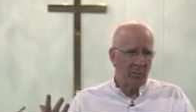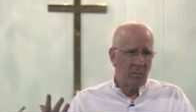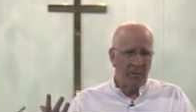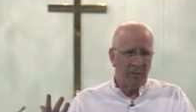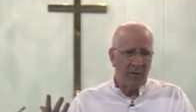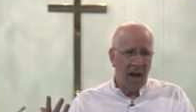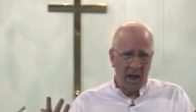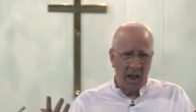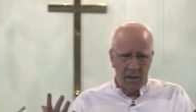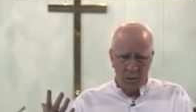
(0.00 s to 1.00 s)

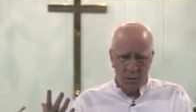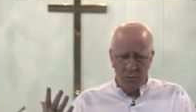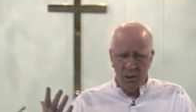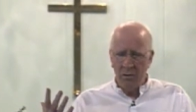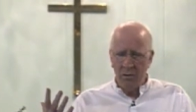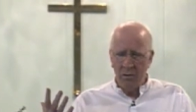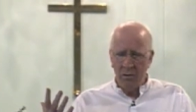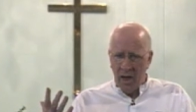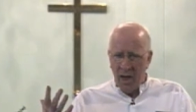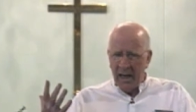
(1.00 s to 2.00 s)
revitalized,
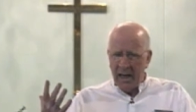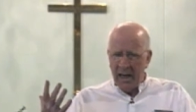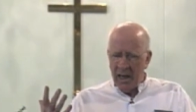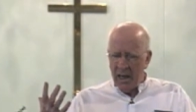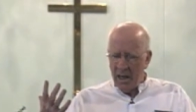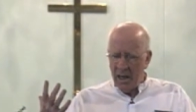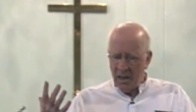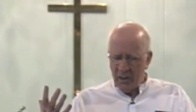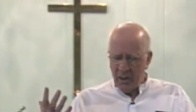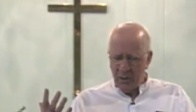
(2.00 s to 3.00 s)
renewed
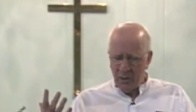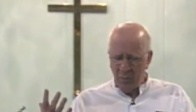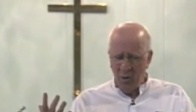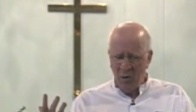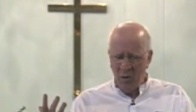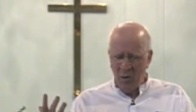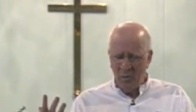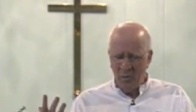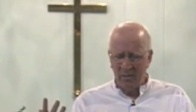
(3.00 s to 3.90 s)
in this moment.